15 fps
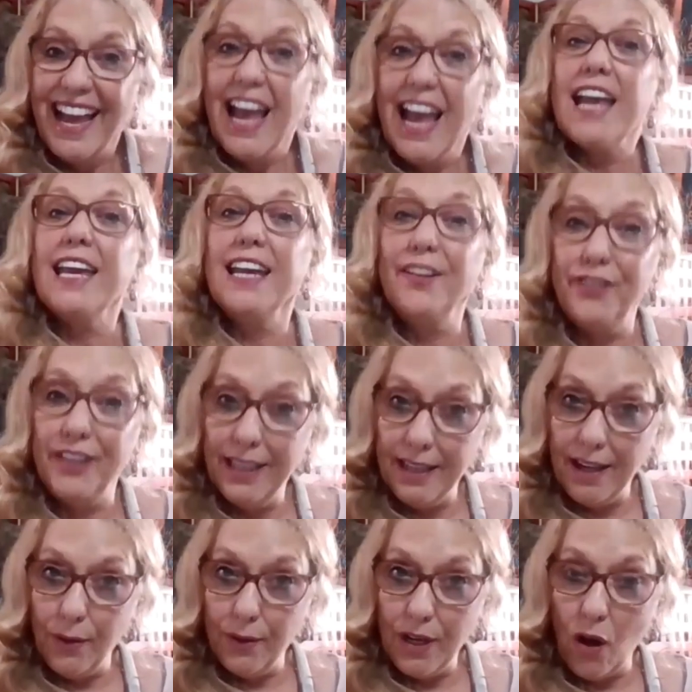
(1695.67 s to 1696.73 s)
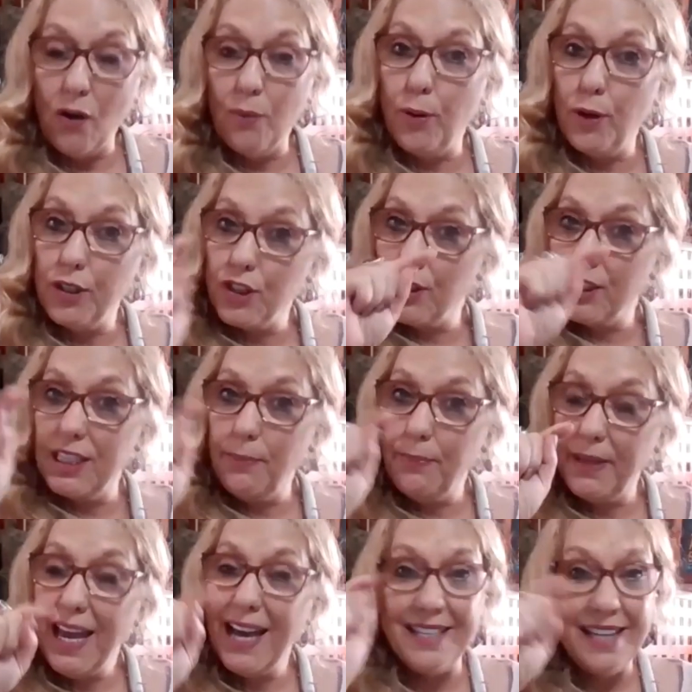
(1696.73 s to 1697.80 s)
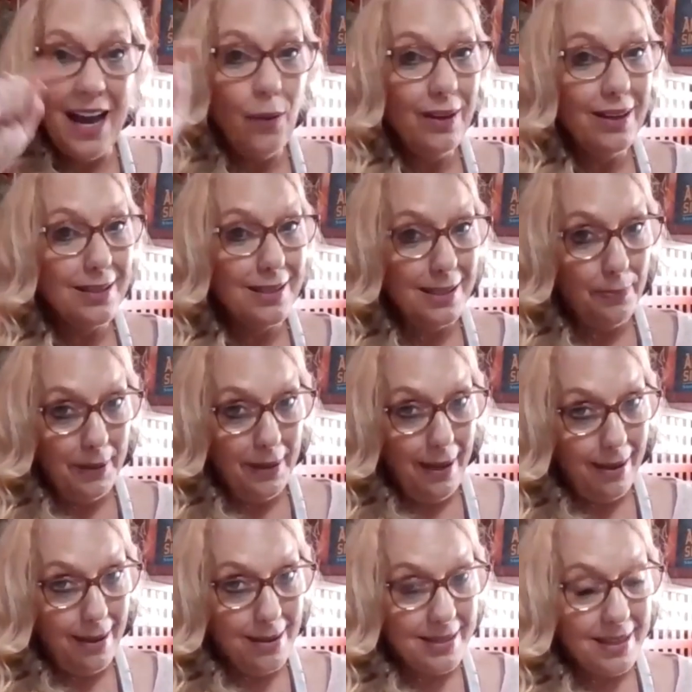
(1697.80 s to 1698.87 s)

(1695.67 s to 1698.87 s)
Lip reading: if you don't know, or put your GPS. Now we got GPS,